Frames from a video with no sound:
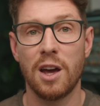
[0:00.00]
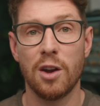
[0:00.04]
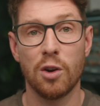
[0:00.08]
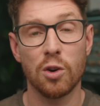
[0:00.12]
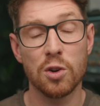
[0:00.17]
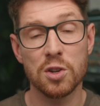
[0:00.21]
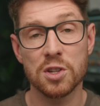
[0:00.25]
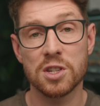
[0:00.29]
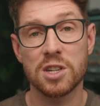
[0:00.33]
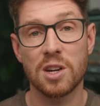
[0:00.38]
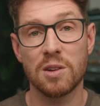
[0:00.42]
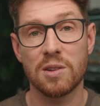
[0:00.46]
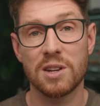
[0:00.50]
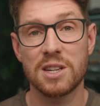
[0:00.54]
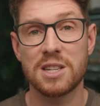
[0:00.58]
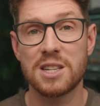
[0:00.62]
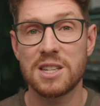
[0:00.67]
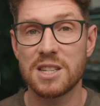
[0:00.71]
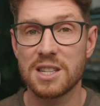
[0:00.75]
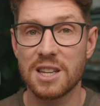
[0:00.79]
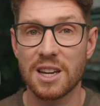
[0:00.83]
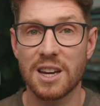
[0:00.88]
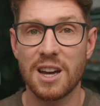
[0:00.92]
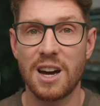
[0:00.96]
And also, this
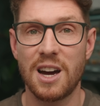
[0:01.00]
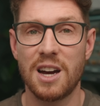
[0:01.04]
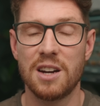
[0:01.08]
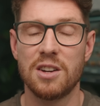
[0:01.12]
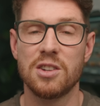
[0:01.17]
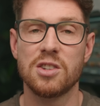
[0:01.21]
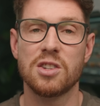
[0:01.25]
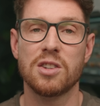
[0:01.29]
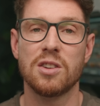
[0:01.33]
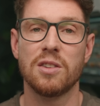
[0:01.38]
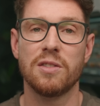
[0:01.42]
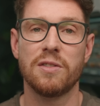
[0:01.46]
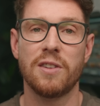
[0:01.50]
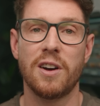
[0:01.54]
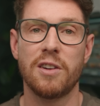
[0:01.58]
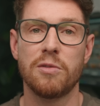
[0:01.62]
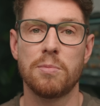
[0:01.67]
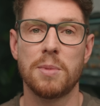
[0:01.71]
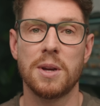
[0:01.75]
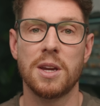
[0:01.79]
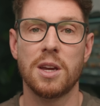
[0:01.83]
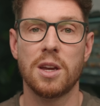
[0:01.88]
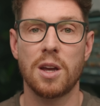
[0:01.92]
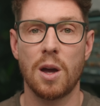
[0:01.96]
is the kind of stuff
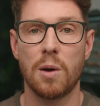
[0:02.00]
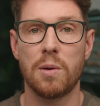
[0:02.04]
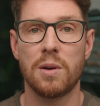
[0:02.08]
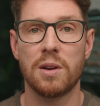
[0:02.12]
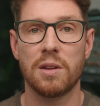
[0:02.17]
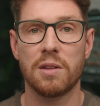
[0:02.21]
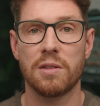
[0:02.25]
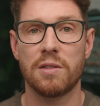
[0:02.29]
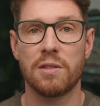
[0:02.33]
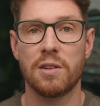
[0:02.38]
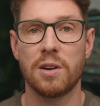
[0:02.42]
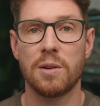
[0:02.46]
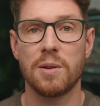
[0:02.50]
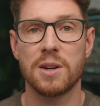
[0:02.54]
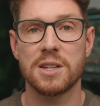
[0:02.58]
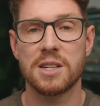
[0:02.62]
I've been going through,